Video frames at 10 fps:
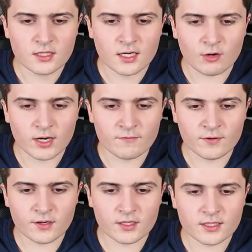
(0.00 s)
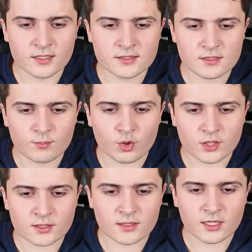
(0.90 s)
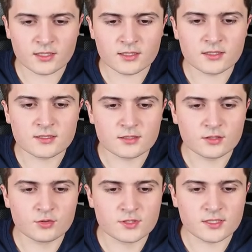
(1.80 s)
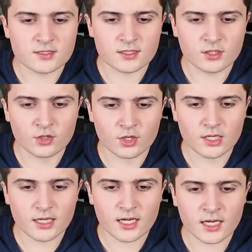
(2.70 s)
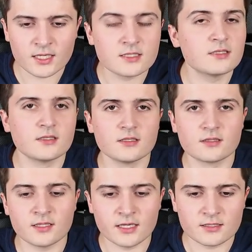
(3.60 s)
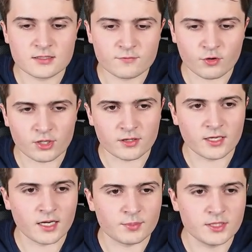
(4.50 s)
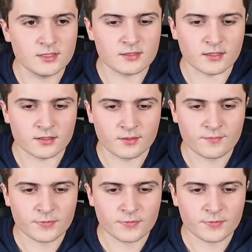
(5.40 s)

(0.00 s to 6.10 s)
However, it's important that it is using secure and that it's for the IP side.